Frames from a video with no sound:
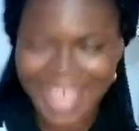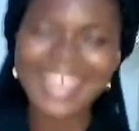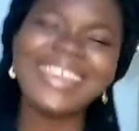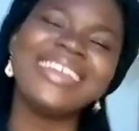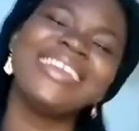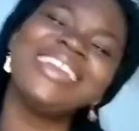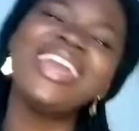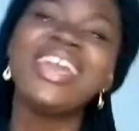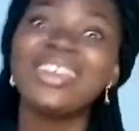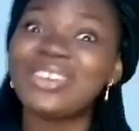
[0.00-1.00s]

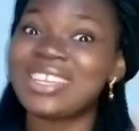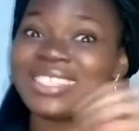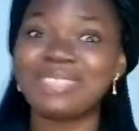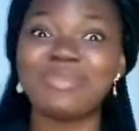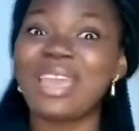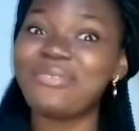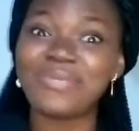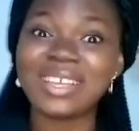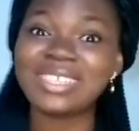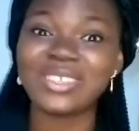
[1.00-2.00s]
Okay, so my
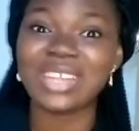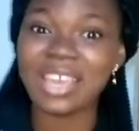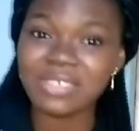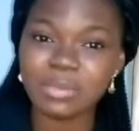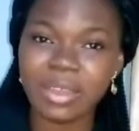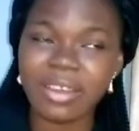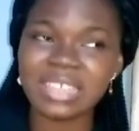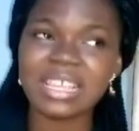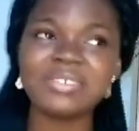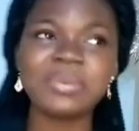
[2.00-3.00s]
emphasis on FC Bar,
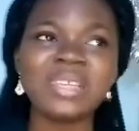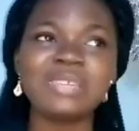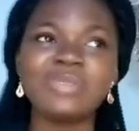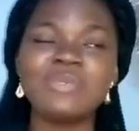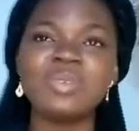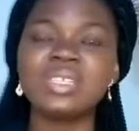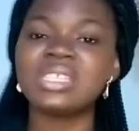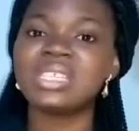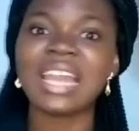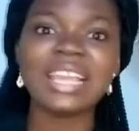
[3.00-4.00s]
right? FC Bar simply means
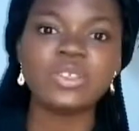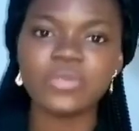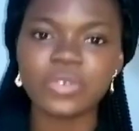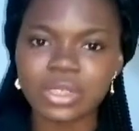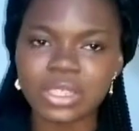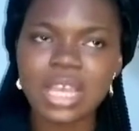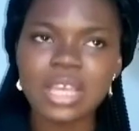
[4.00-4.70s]
the light of God.